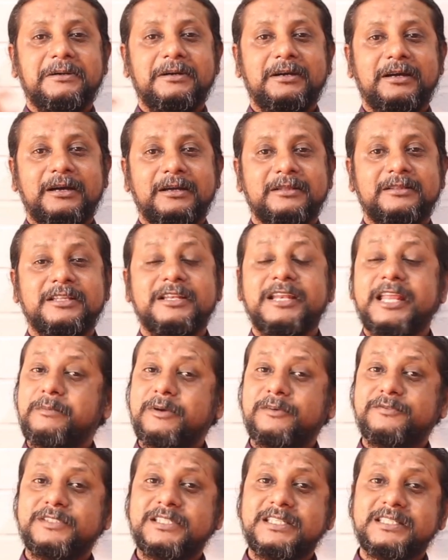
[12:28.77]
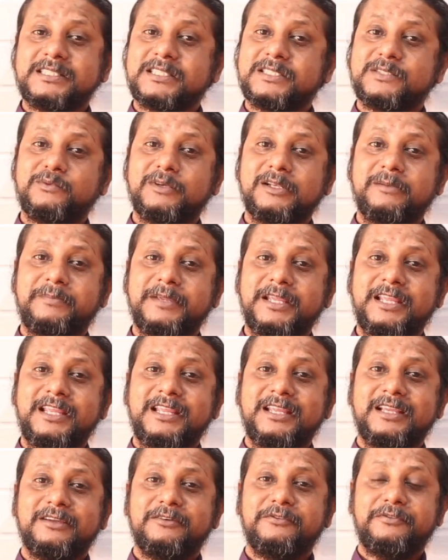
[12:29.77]
the name of Jesus will
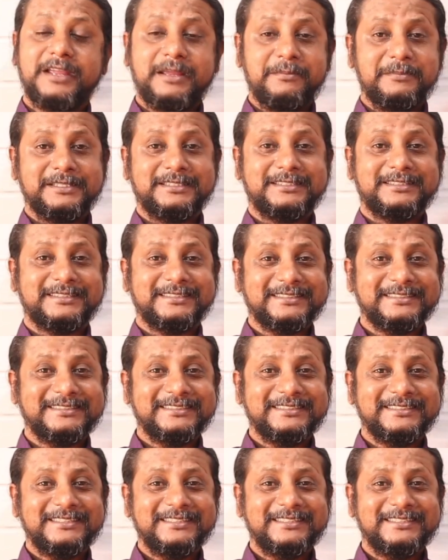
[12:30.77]
be famous.